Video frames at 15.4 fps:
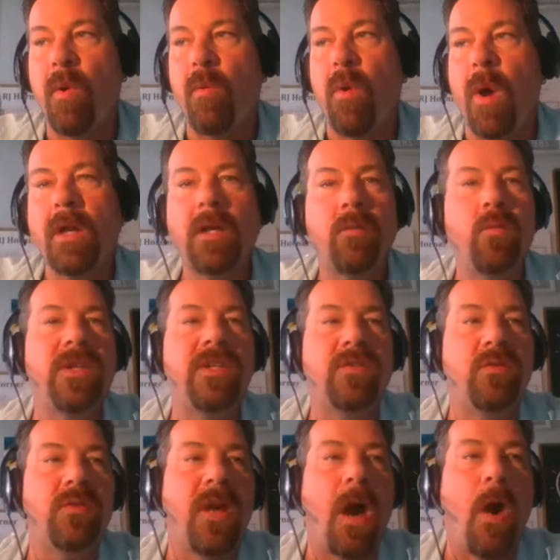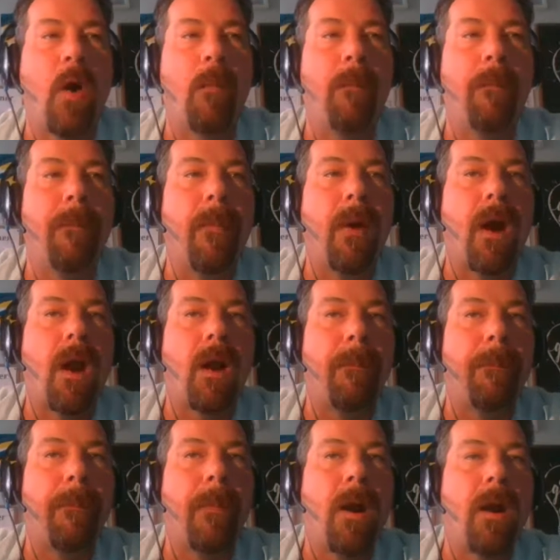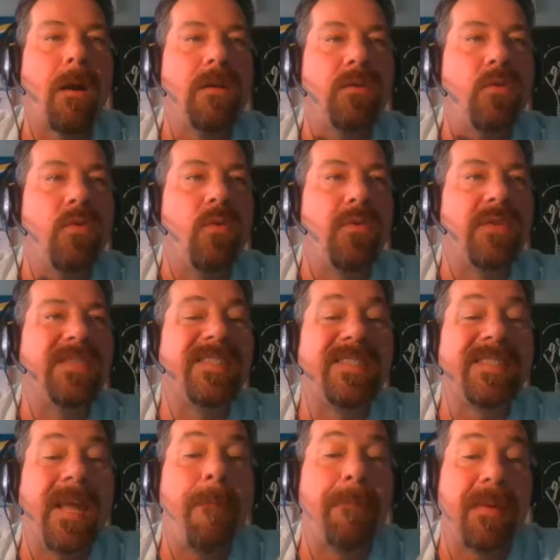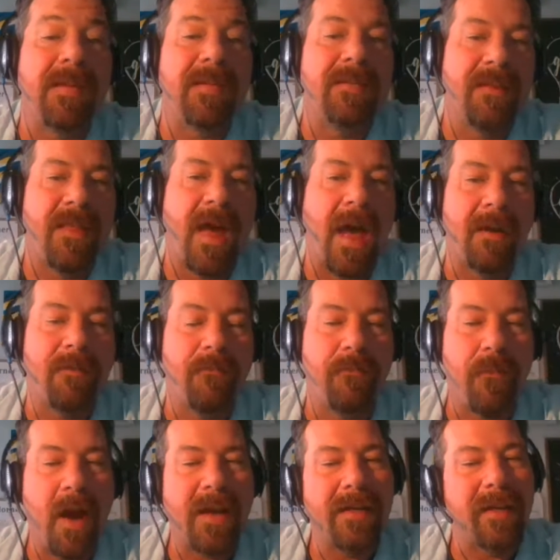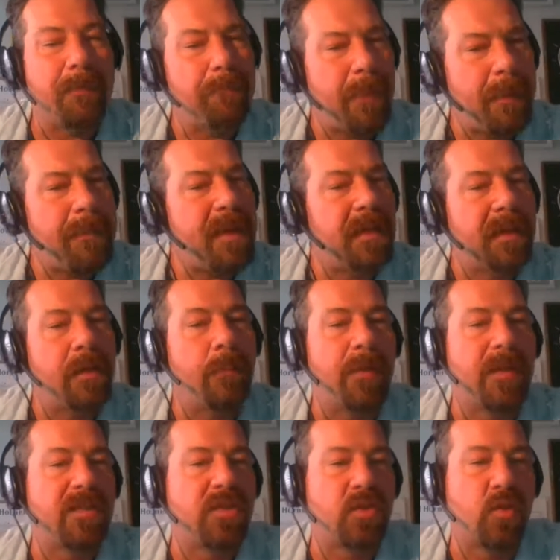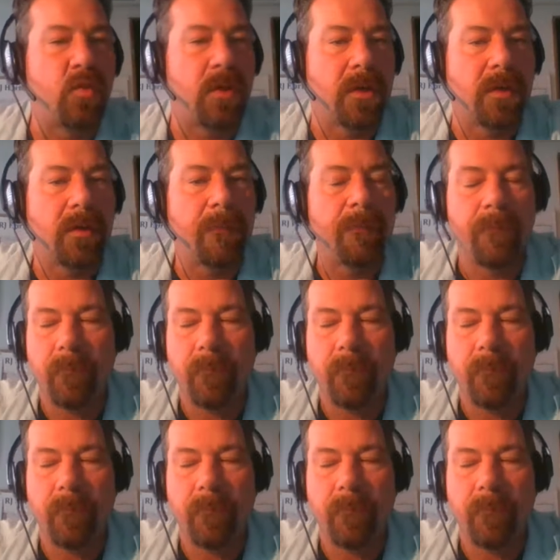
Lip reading: But what can we do to help our youth step into that and find it maybe a little bit sooner?